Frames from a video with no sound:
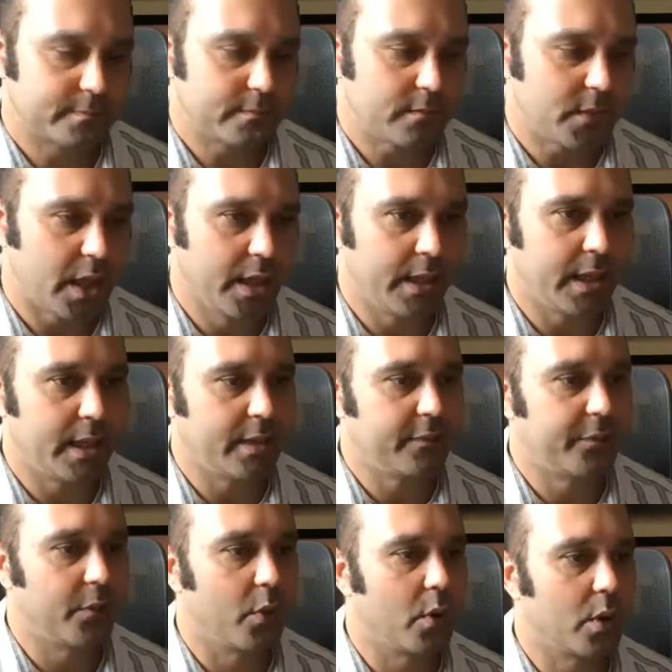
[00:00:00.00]
and then
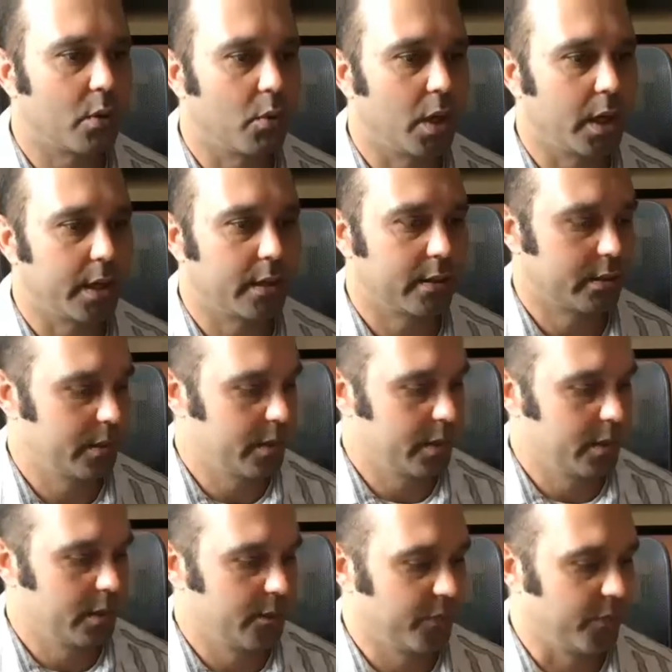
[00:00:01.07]
4, 1,
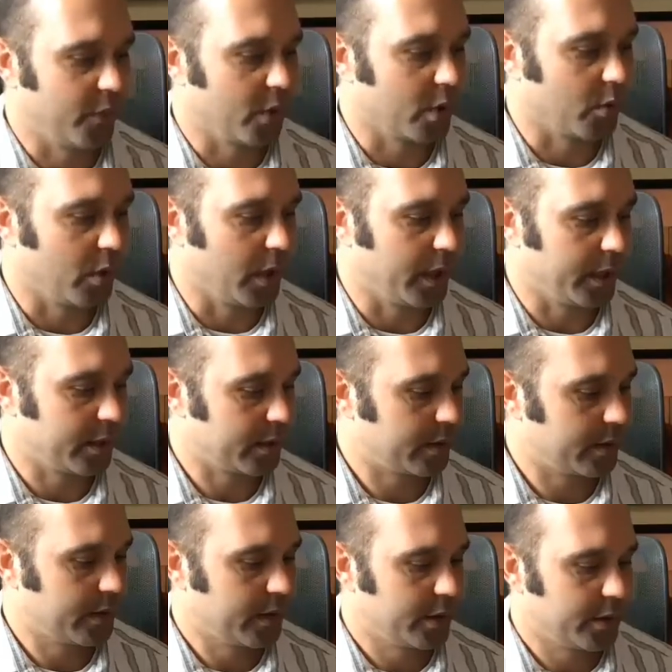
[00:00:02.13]
4, 1,
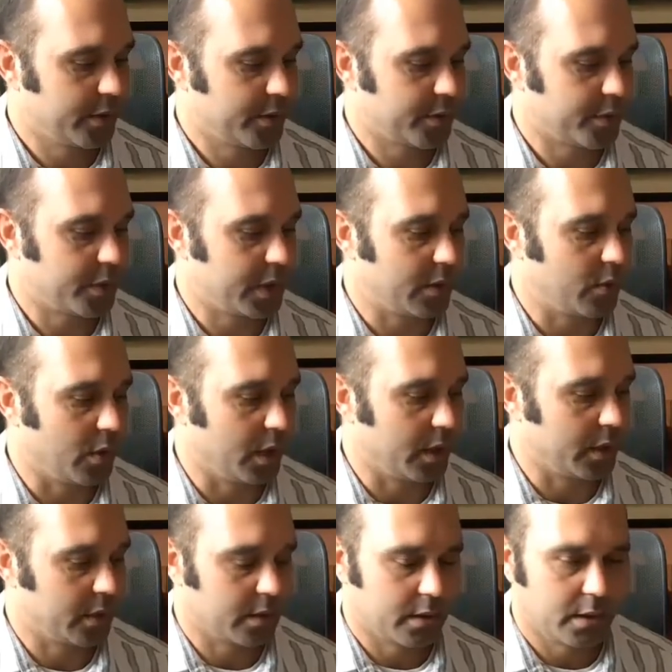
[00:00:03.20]
3,
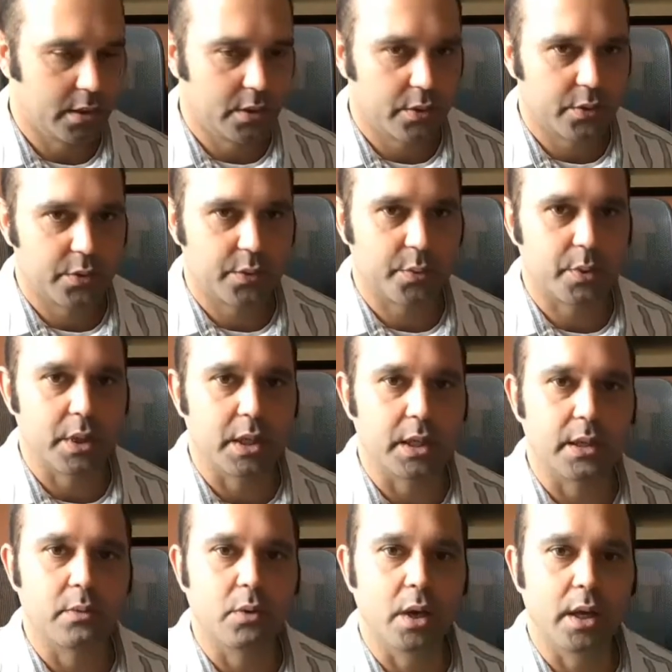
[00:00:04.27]
1, 3,
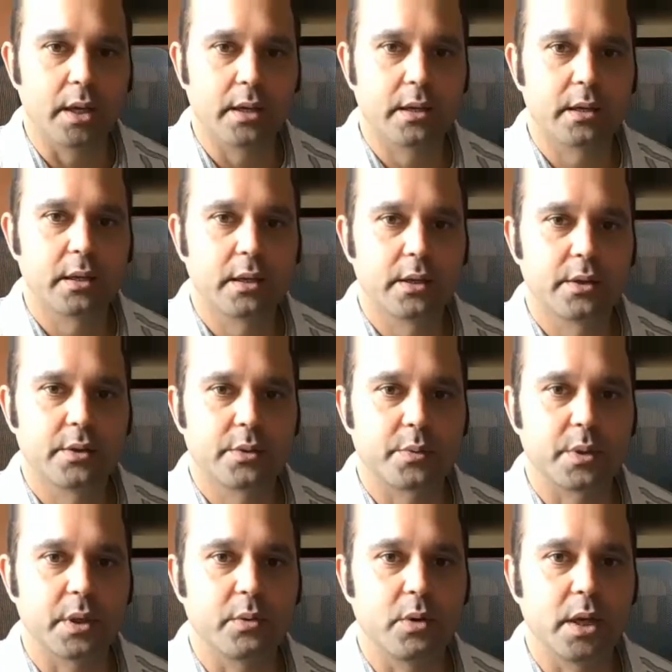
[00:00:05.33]
1,
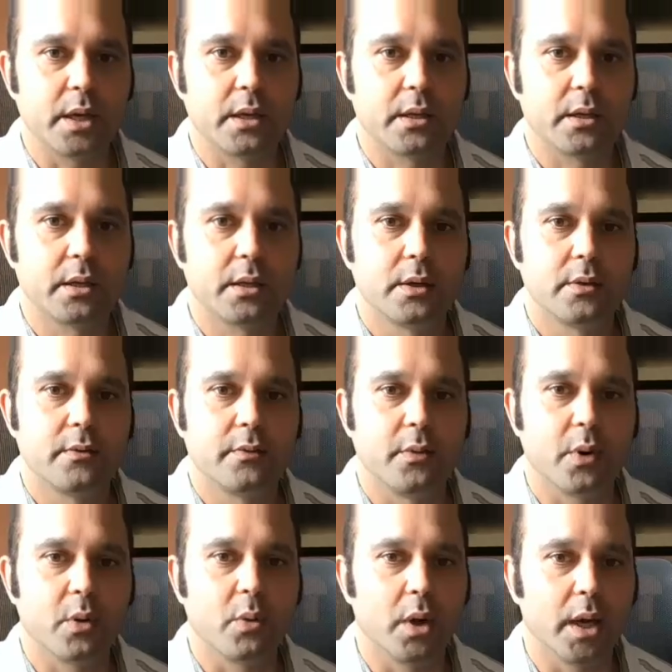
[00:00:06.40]
3, 1,
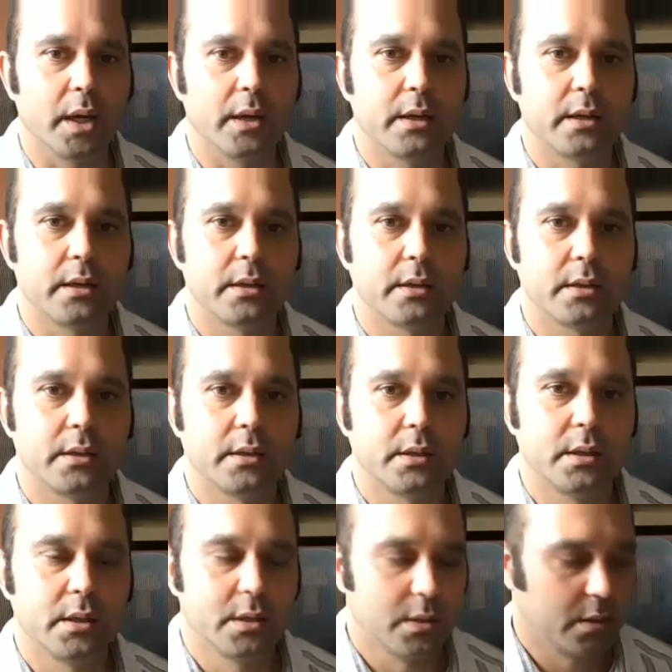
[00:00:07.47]
4,
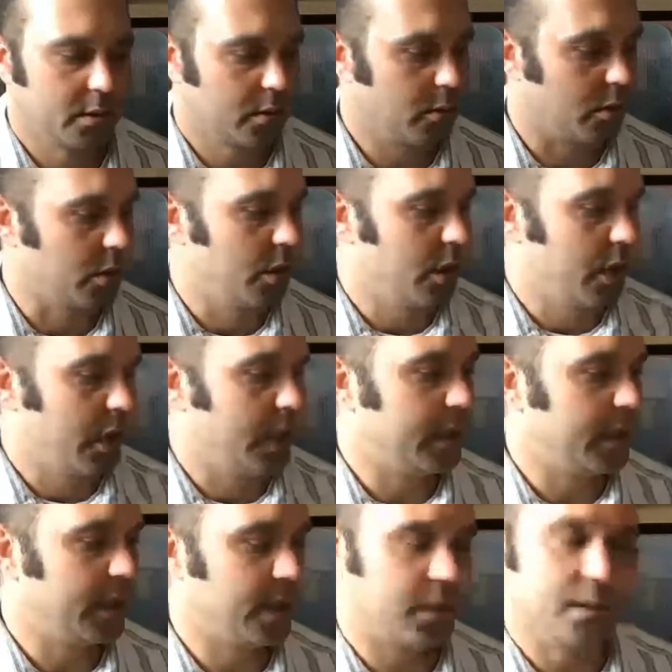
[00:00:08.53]
1. Cool. And
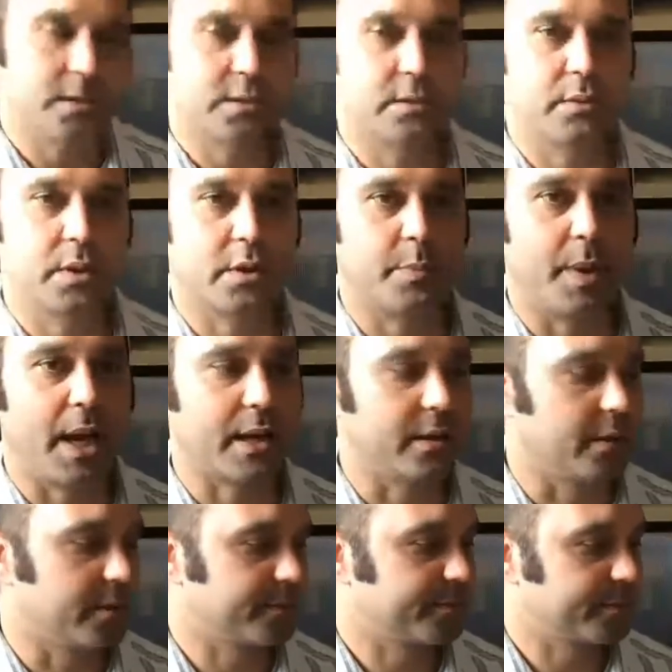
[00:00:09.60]
then let's do another
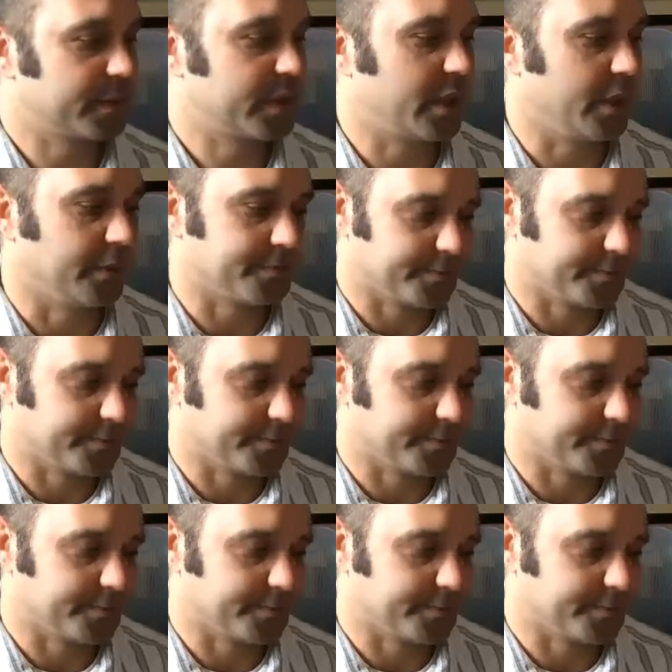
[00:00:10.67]
pattern. So